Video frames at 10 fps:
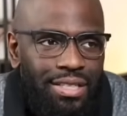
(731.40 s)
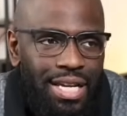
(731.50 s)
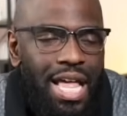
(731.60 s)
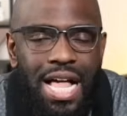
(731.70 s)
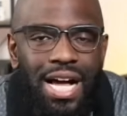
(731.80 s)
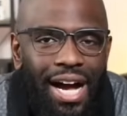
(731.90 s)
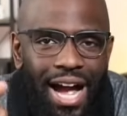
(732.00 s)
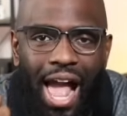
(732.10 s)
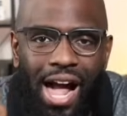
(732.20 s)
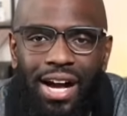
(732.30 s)

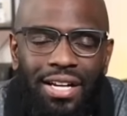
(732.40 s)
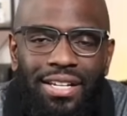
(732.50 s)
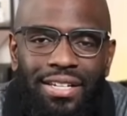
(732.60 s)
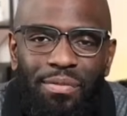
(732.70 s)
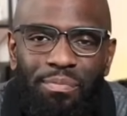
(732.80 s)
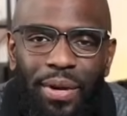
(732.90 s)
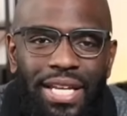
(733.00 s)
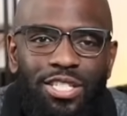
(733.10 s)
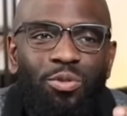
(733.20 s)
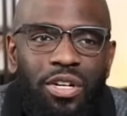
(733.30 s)

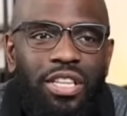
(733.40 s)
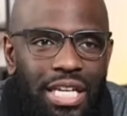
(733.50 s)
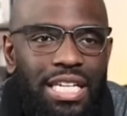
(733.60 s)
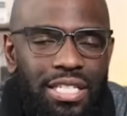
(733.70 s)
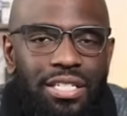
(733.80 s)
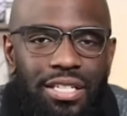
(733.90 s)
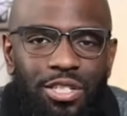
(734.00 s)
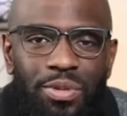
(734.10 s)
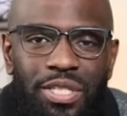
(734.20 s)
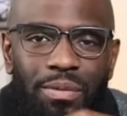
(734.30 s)
bass is one of the easiest
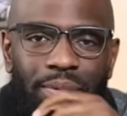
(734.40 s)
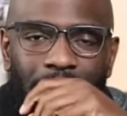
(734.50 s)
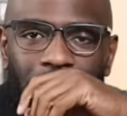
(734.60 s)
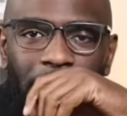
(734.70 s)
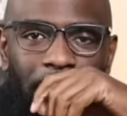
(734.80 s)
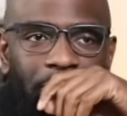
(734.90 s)
instruments to play.